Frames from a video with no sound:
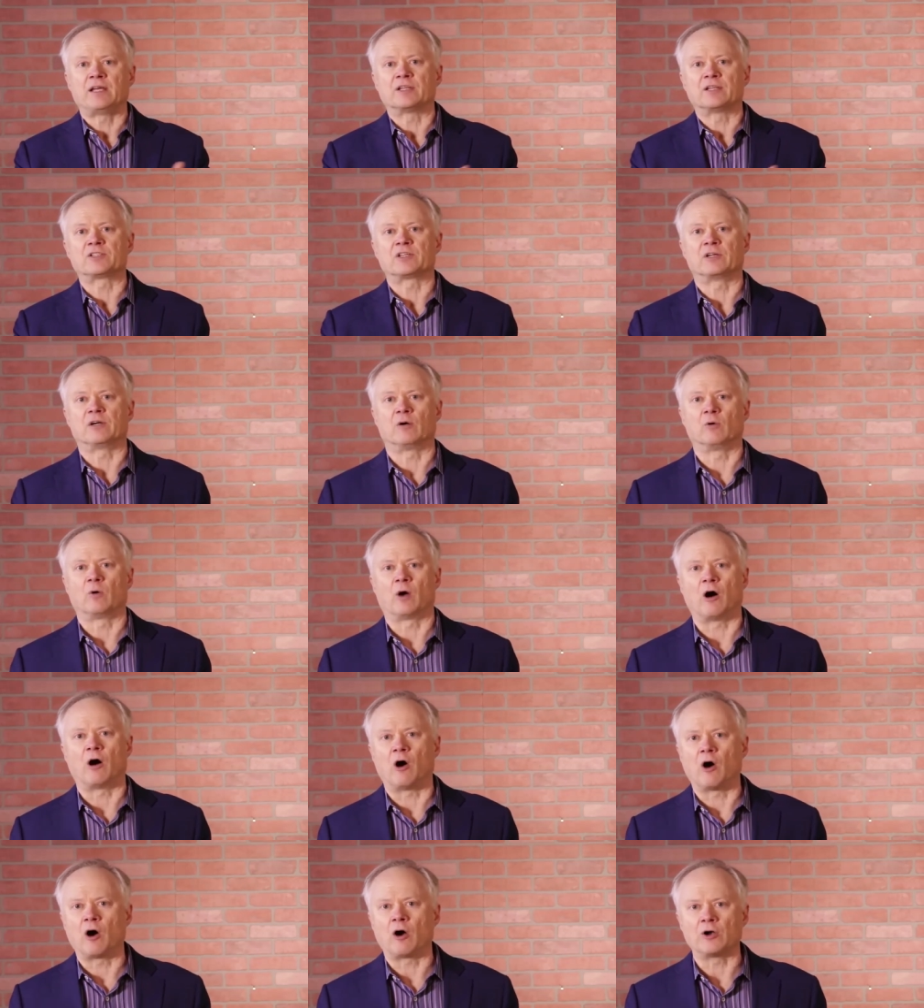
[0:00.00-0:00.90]
It's a
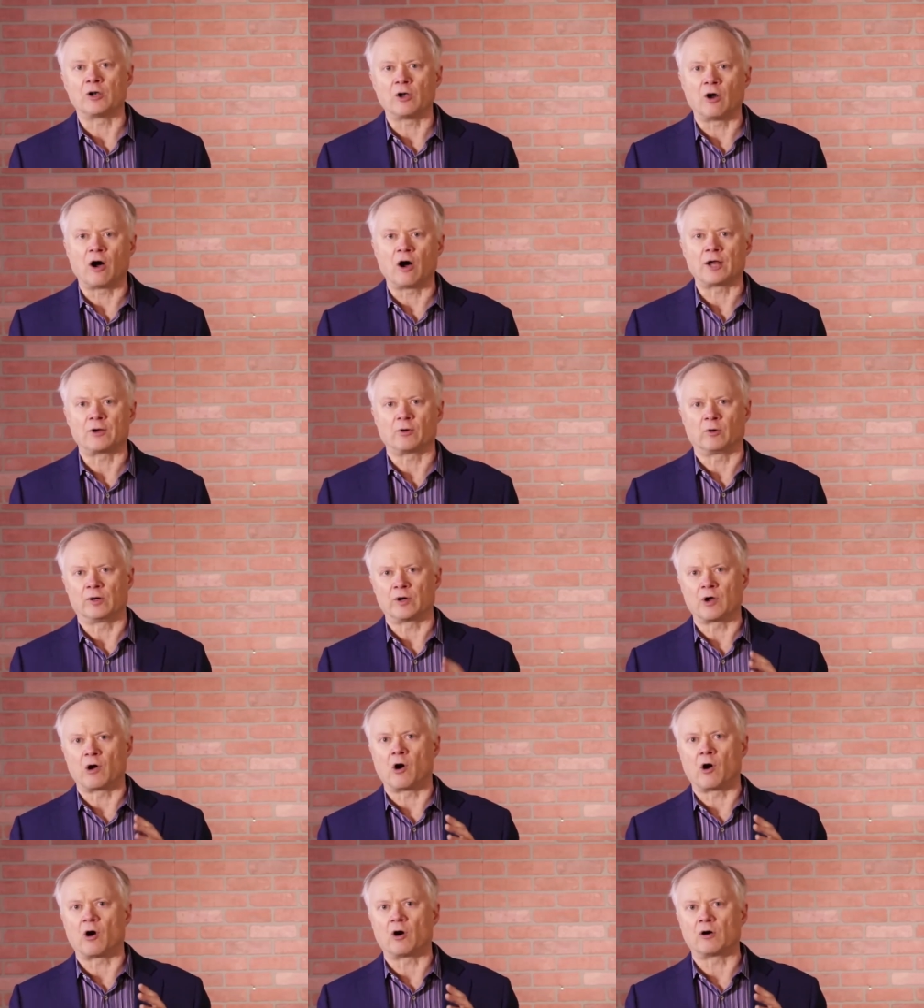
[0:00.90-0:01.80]
R0 or an
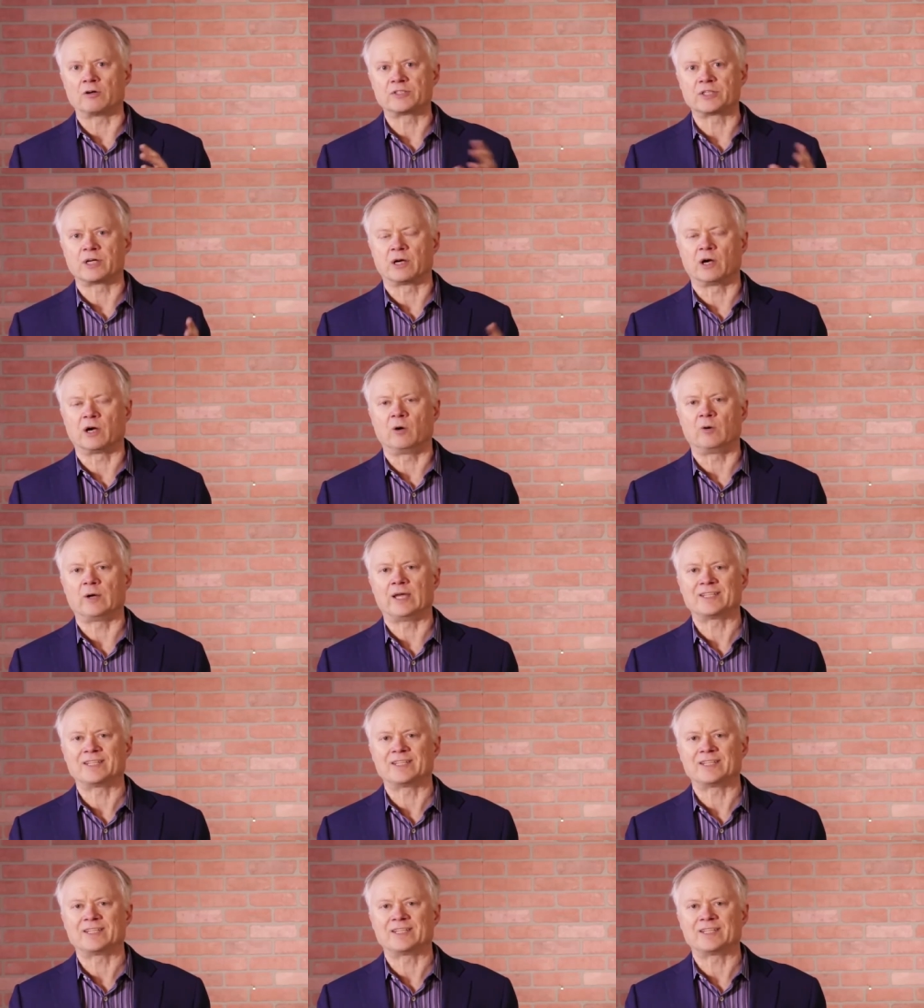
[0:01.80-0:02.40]
R0.